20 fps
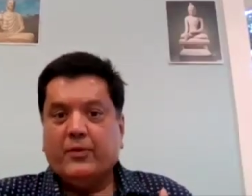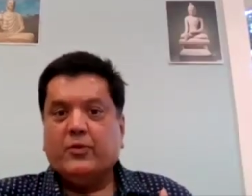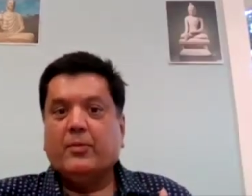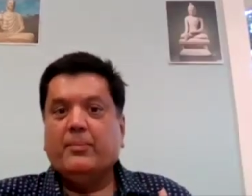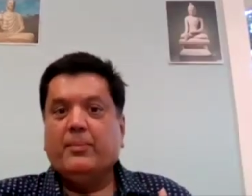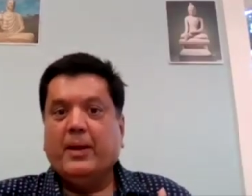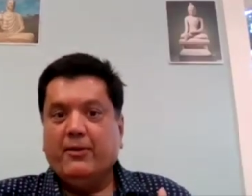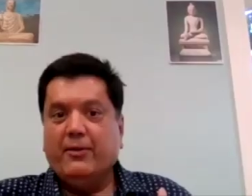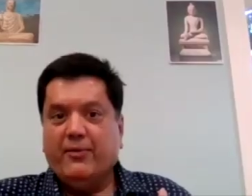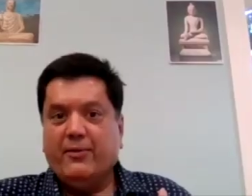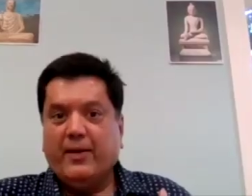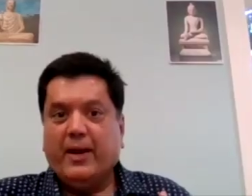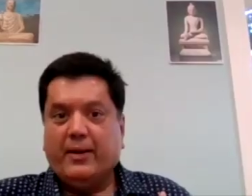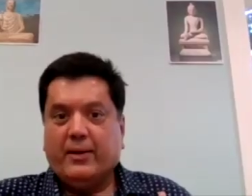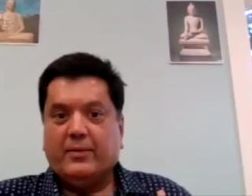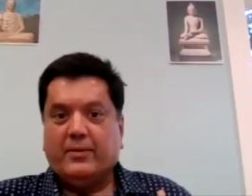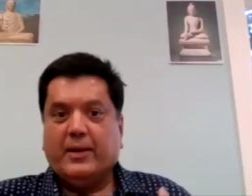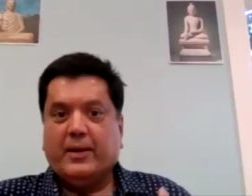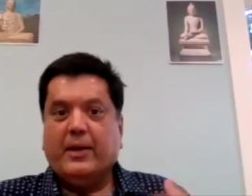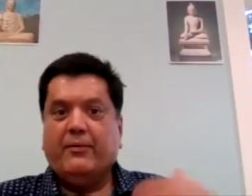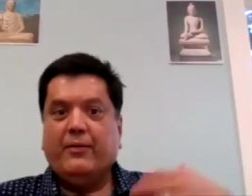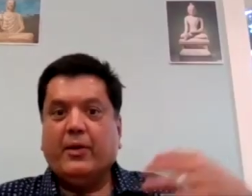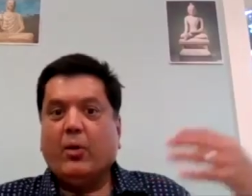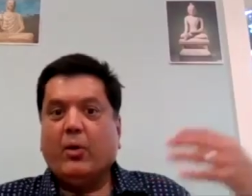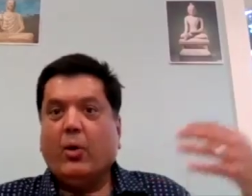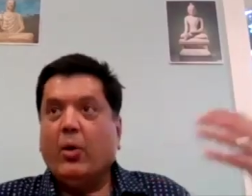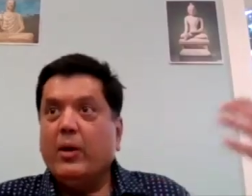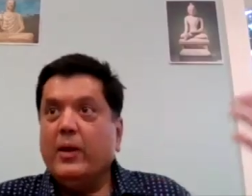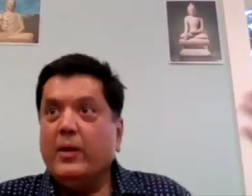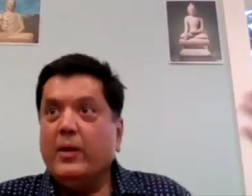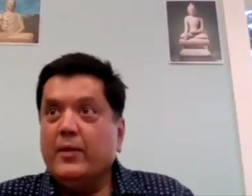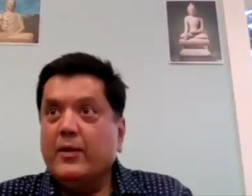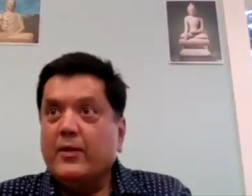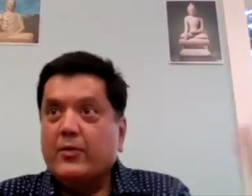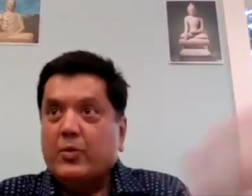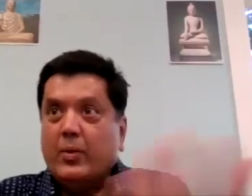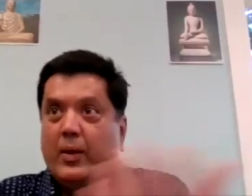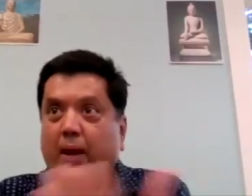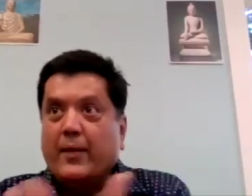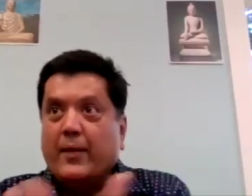ones or benefactors, right? We are all in
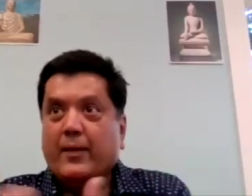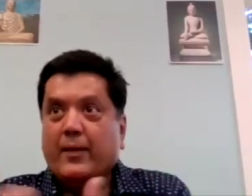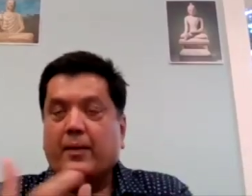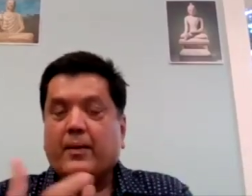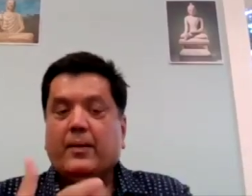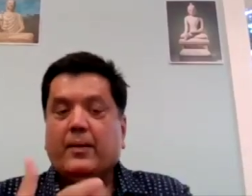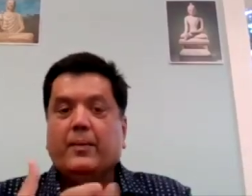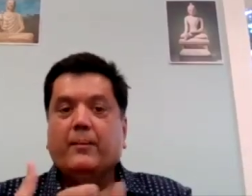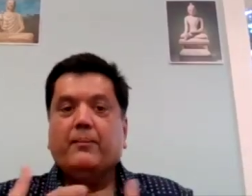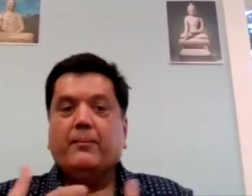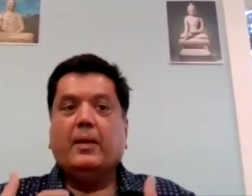this together.